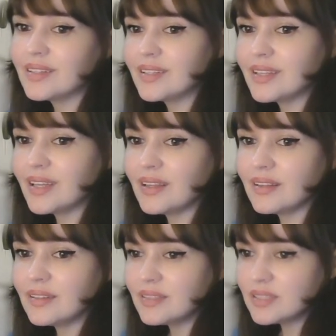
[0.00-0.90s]
And
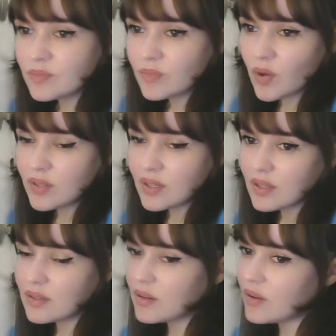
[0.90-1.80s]
this
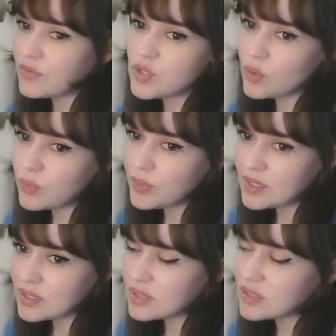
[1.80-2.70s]
model of show
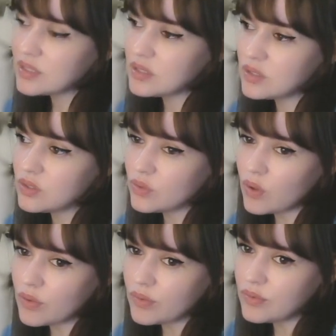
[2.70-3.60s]
business is too
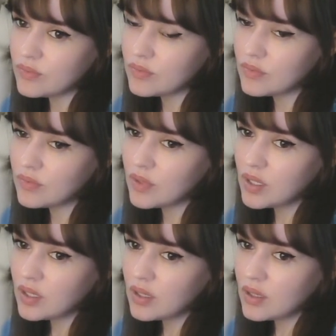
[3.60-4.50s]
old.
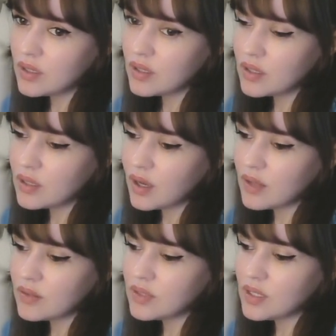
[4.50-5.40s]
I
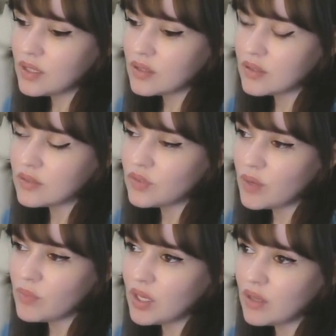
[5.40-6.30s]
don't think the
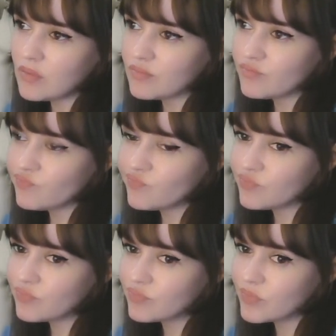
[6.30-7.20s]
Grammy
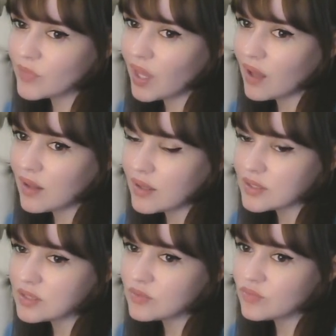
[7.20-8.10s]
can
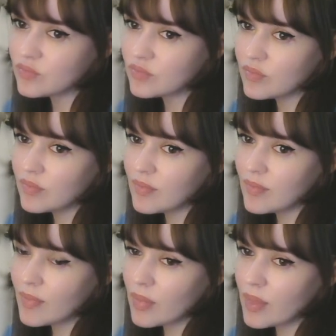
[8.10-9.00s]
last
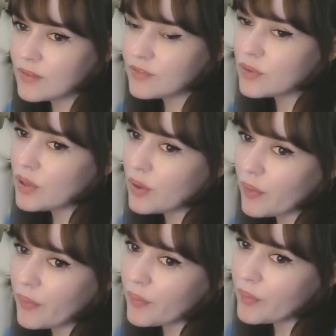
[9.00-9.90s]
for long.